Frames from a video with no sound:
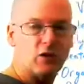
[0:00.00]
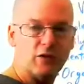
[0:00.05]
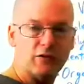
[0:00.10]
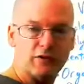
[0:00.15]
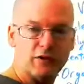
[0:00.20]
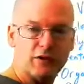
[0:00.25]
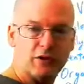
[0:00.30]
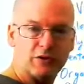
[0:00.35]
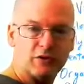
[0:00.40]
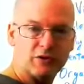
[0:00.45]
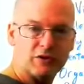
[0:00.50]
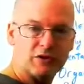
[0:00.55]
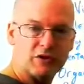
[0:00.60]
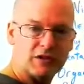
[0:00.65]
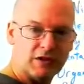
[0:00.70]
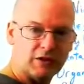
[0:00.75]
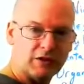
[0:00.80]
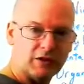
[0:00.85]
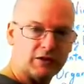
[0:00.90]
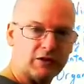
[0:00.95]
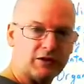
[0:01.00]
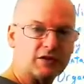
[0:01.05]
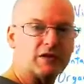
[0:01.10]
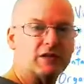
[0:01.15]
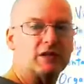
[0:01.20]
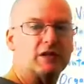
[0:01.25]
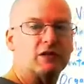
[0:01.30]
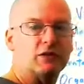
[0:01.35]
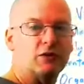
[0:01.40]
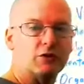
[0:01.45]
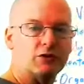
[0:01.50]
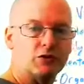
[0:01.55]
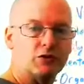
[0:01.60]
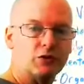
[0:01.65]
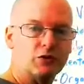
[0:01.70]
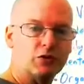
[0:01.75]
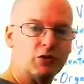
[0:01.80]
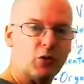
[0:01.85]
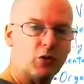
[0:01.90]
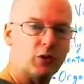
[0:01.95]
over those years, your
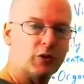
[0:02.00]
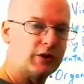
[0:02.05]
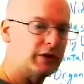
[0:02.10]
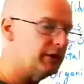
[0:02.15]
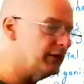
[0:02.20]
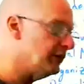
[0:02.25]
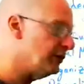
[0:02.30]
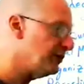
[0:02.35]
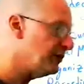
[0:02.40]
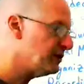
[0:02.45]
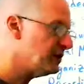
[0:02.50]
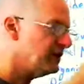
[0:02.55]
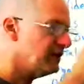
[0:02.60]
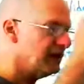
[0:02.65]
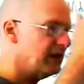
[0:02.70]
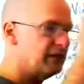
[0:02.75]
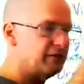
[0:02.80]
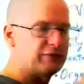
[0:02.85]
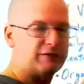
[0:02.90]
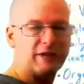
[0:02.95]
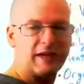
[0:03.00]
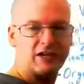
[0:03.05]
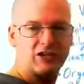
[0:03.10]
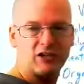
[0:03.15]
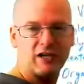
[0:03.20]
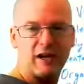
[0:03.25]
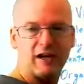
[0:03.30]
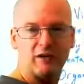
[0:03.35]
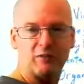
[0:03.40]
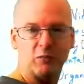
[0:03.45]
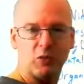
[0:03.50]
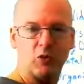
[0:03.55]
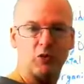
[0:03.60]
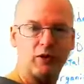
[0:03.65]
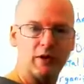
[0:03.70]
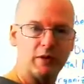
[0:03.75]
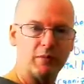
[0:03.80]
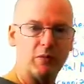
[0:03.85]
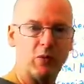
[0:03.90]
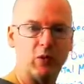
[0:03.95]
tutorials get fleshed out more
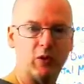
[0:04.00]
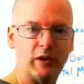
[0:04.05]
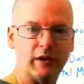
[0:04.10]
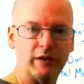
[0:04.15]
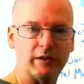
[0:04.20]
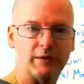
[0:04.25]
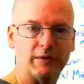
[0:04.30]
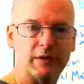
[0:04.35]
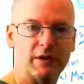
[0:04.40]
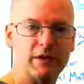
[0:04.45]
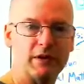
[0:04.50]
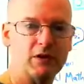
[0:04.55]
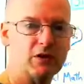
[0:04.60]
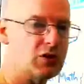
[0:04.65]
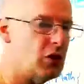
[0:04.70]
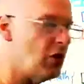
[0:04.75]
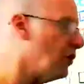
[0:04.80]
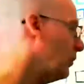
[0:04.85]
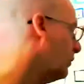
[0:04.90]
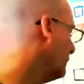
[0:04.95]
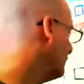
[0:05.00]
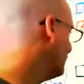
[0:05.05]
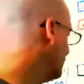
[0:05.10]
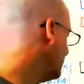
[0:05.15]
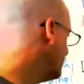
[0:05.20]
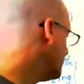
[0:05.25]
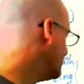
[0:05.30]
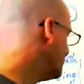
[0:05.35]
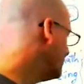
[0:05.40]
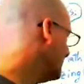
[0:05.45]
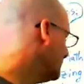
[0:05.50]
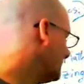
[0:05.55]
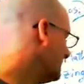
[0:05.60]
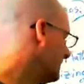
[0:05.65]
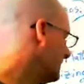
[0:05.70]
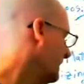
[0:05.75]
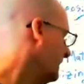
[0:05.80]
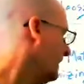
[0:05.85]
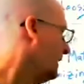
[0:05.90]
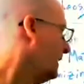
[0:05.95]
and more. So for
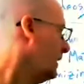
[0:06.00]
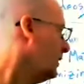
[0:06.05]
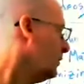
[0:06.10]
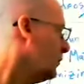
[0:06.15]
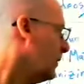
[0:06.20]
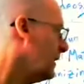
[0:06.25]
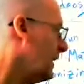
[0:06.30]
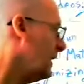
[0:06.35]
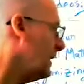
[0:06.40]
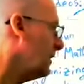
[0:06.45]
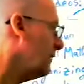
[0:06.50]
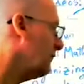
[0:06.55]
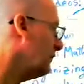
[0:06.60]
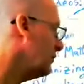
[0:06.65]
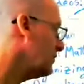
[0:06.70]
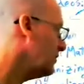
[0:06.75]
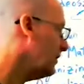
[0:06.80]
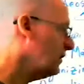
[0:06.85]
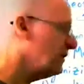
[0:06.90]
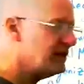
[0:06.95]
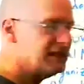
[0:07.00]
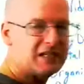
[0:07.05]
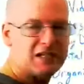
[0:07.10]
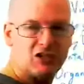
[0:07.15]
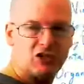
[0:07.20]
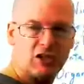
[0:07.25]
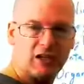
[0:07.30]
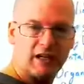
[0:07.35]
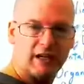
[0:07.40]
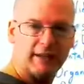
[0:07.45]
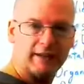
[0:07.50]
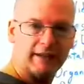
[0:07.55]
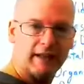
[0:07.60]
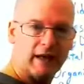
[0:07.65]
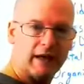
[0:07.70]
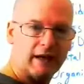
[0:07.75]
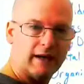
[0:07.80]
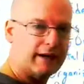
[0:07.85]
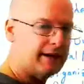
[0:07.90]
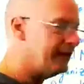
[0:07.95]
instance, when I first started teaching
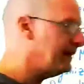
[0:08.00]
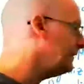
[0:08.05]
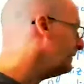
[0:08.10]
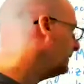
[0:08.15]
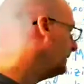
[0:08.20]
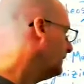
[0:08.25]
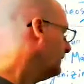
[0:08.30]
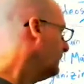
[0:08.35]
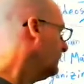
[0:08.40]
online